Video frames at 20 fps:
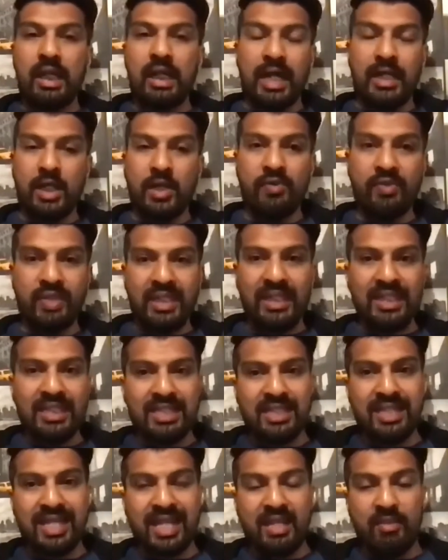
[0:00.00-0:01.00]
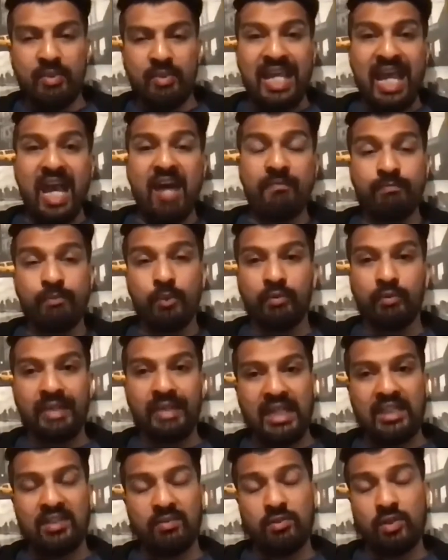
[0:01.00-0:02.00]
I don't think it's that we have more
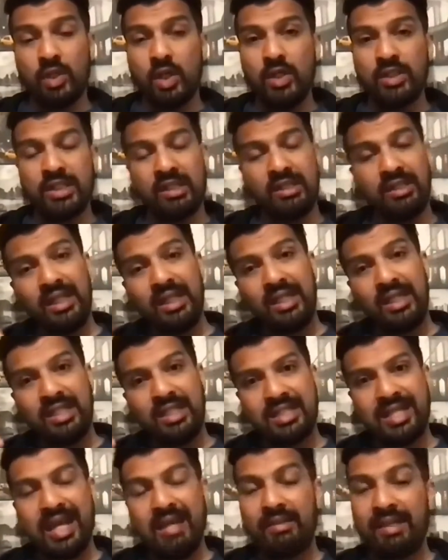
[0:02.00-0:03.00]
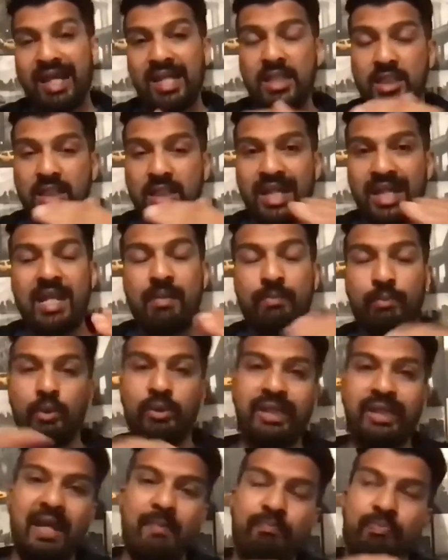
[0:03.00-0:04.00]
reactive dogs. I think it's that's the
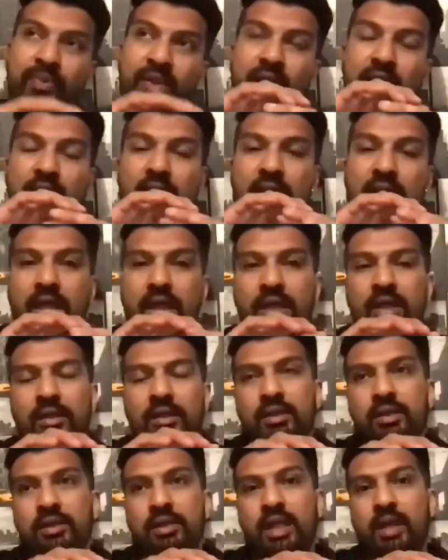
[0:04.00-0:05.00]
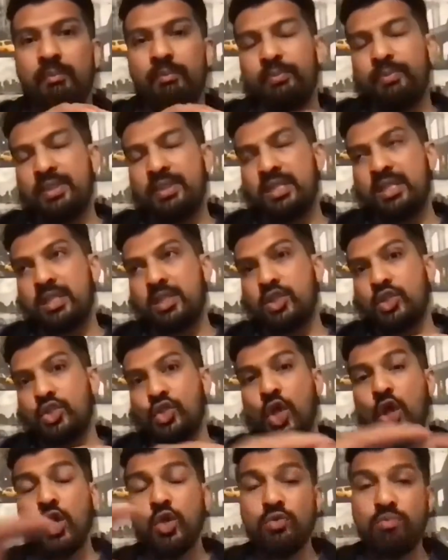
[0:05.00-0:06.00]
label that encompasses
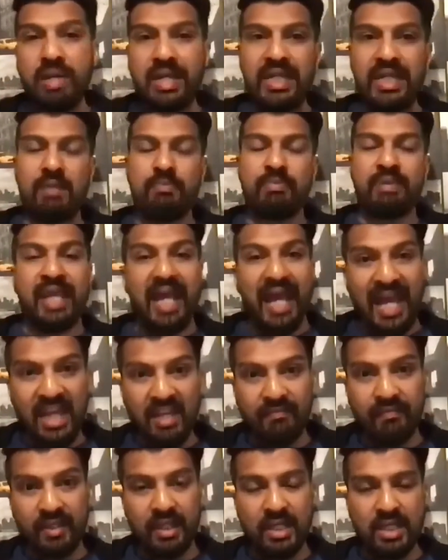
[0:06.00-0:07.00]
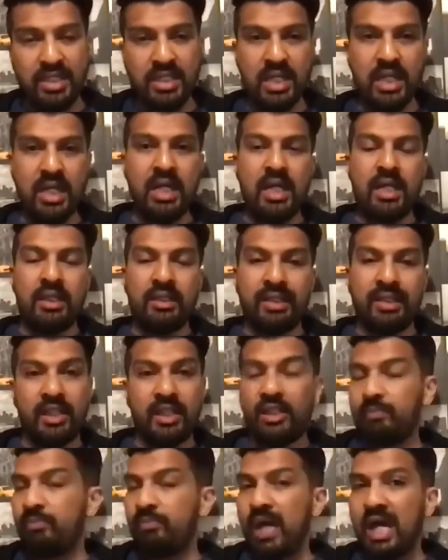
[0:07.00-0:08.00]
so many behaviors
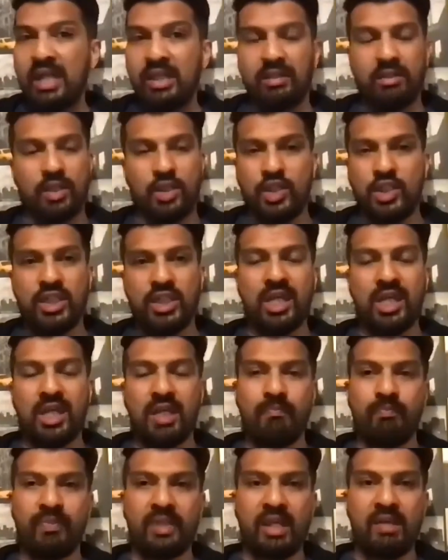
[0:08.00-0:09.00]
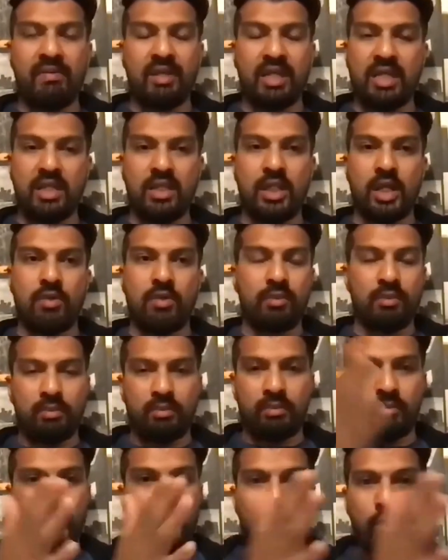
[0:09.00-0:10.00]
that by the sheer,
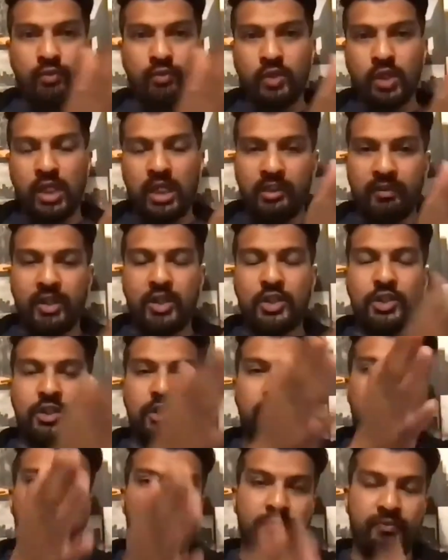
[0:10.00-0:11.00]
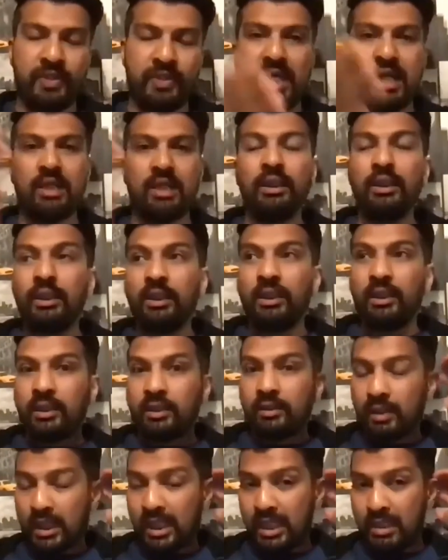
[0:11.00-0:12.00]
when you've got aggression, fear,
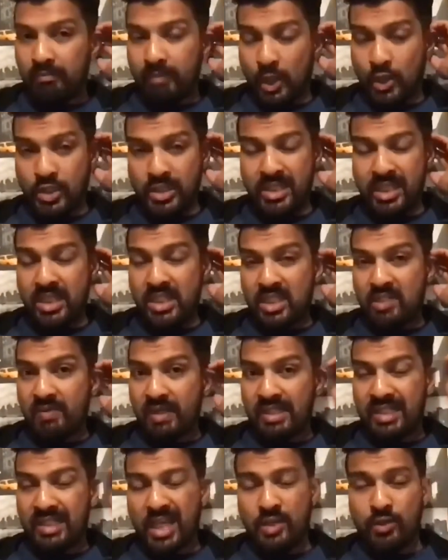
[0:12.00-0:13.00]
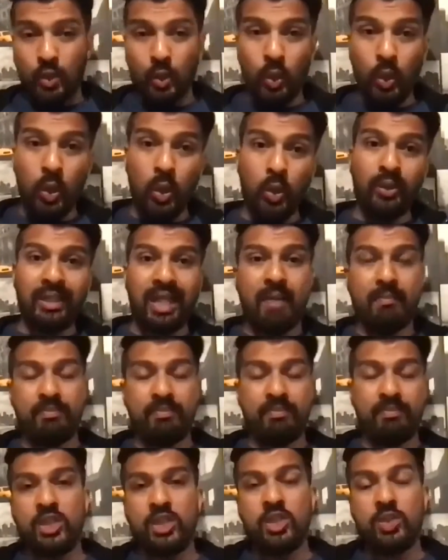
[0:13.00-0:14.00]
motion sensitive, etc., all
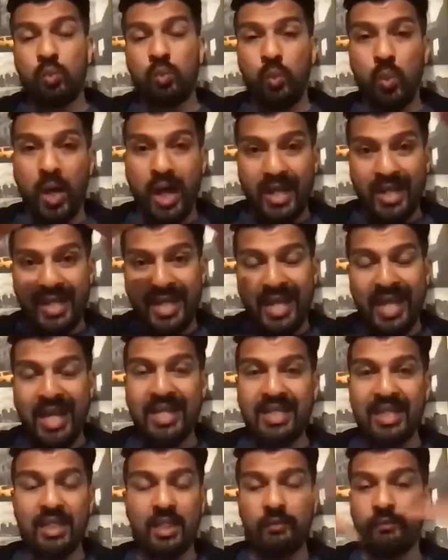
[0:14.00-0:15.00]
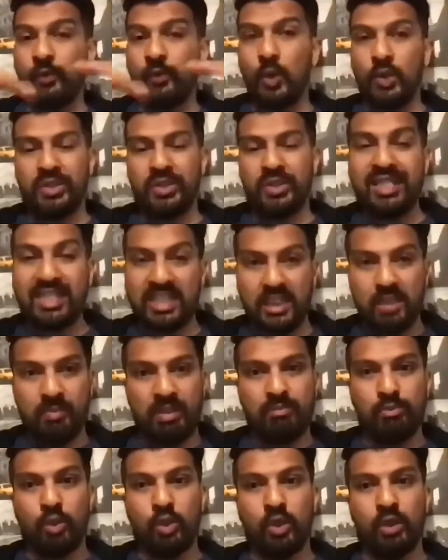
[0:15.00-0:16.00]
lumped into one heading, of course there's going to
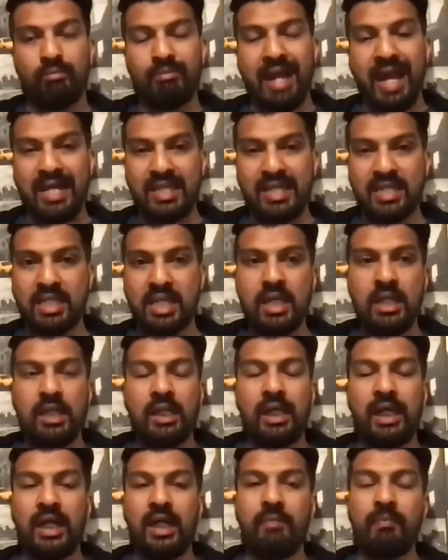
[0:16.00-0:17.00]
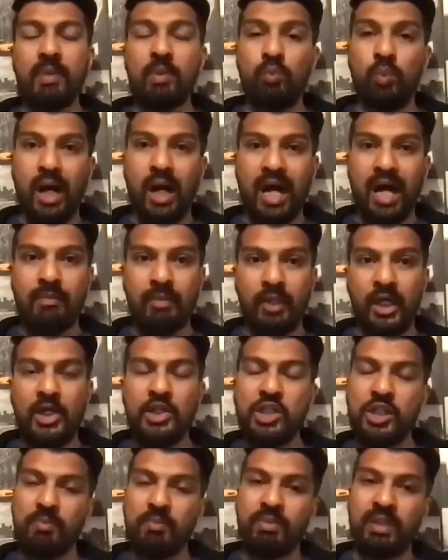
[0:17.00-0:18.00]
be more en masse. And what I'm
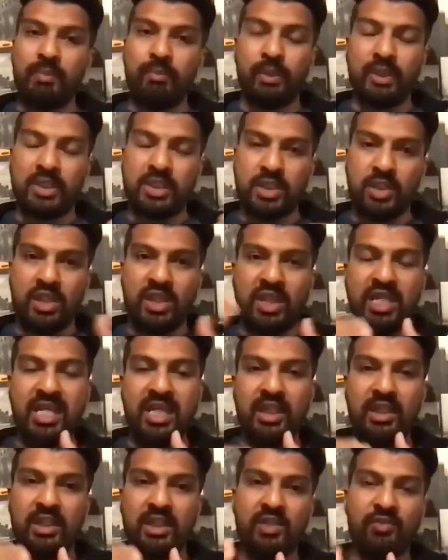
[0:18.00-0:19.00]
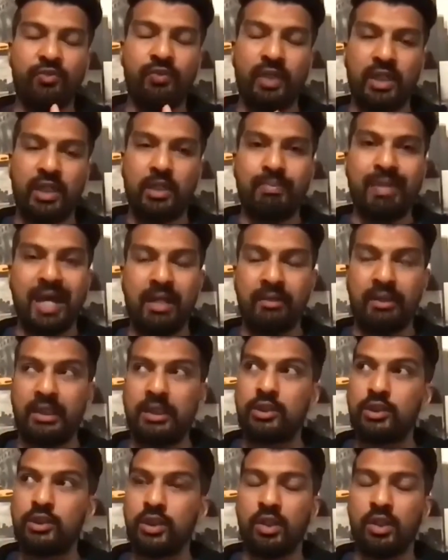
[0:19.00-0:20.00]
urging people is to think differently about
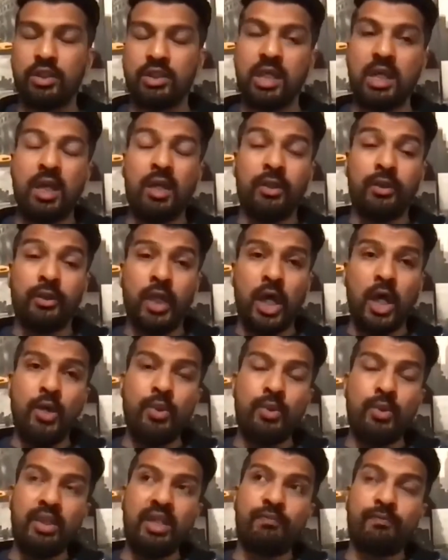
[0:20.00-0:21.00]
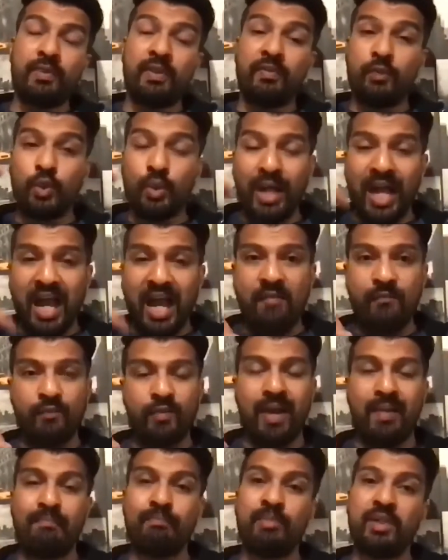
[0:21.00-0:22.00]
these dogs, not only if you have
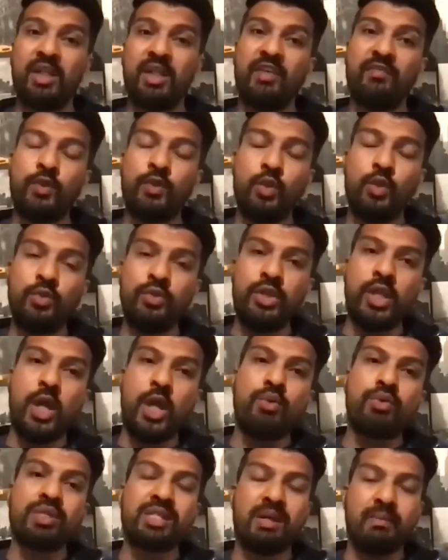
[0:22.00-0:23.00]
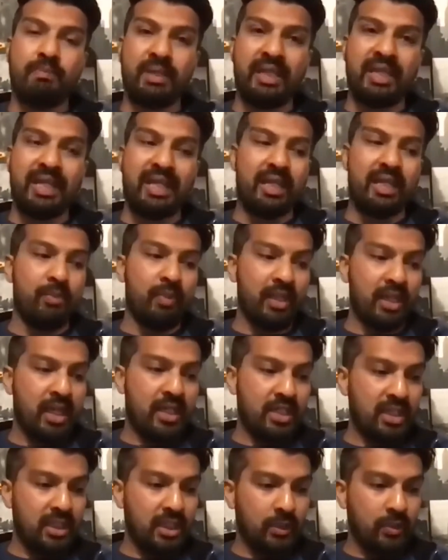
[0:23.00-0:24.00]
one, but if you know somebody. And when I
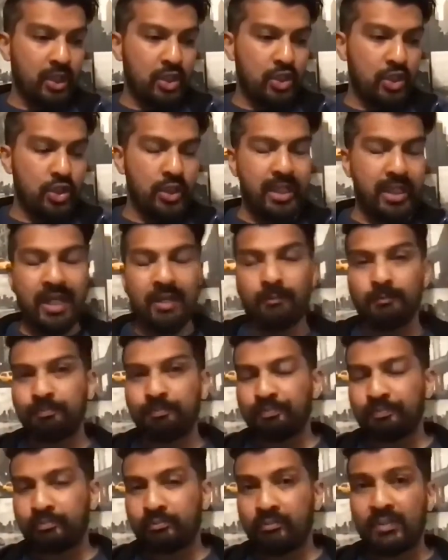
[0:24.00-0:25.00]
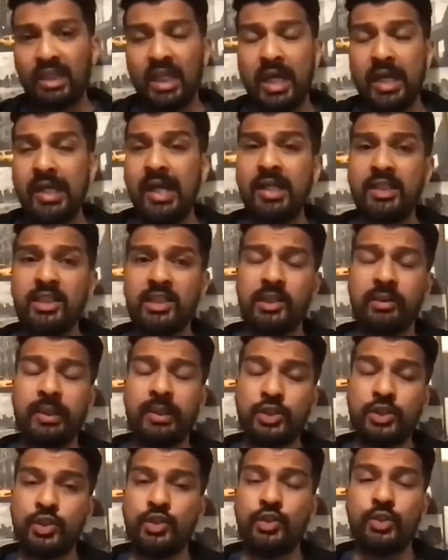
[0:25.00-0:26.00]
did the questionnaire, I asked the
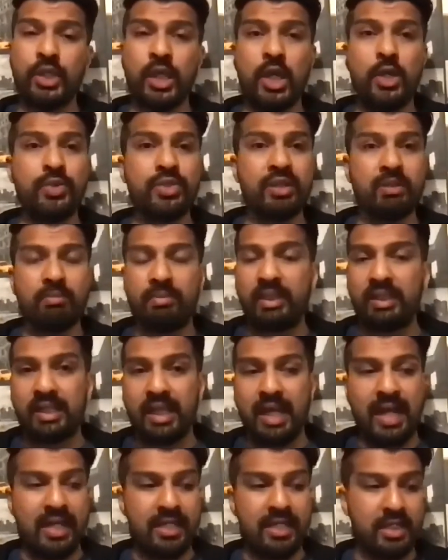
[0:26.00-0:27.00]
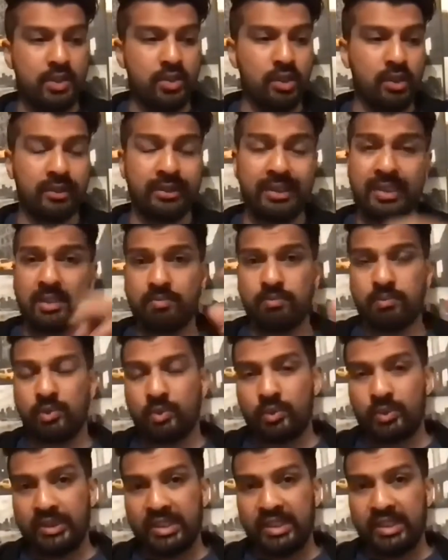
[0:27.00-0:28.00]
question, do you know somebody that has a dog that's
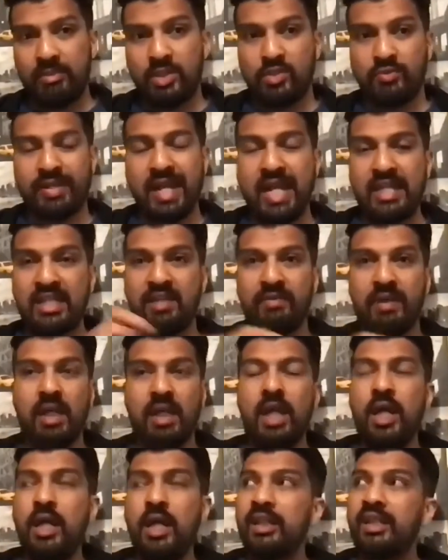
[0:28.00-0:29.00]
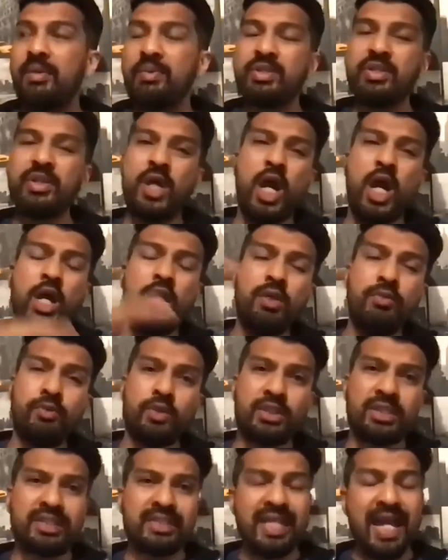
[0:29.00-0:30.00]
deemed as reactive? There was an
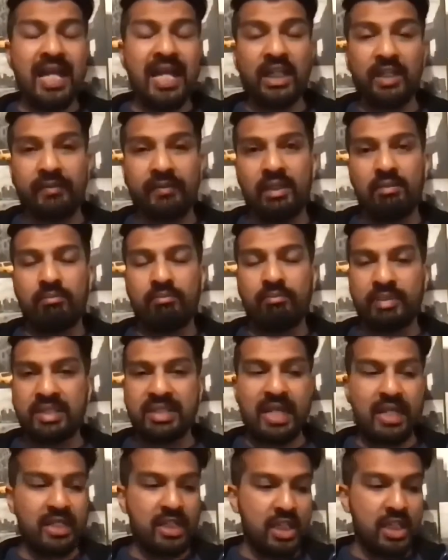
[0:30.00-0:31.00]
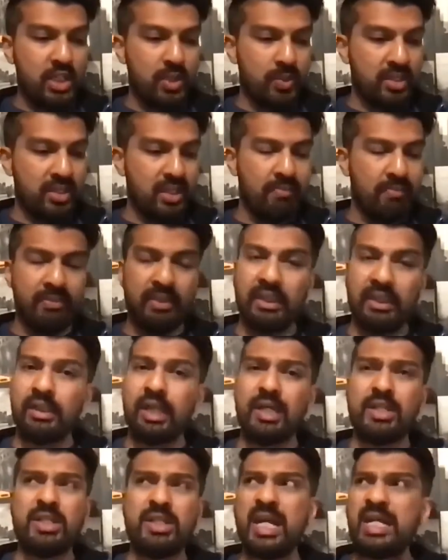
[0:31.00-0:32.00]
staggering percentage. It was something
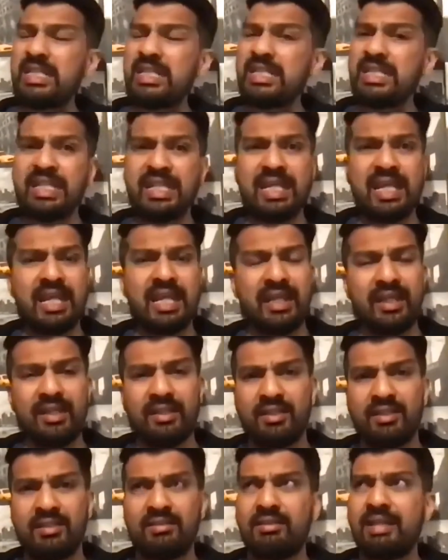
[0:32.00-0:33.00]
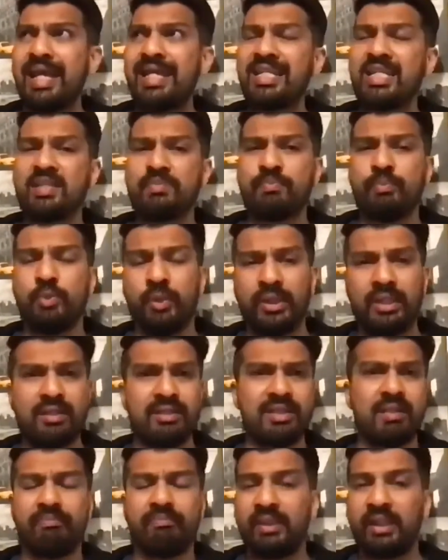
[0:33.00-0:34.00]
like 98 point
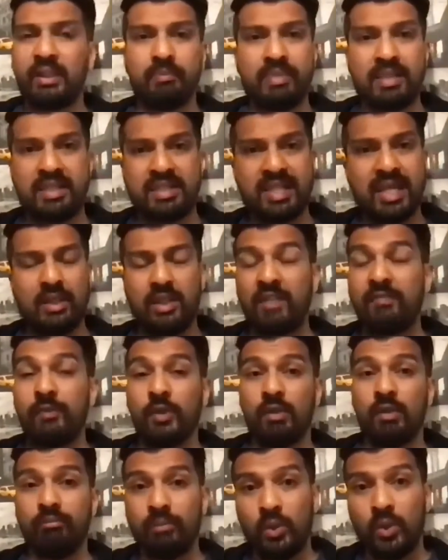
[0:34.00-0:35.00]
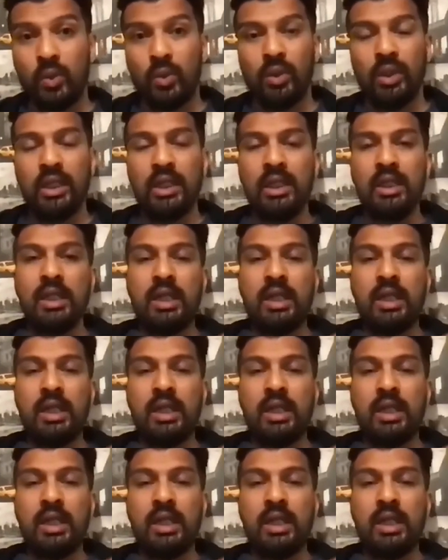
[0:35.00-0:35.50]
something percent, if not more.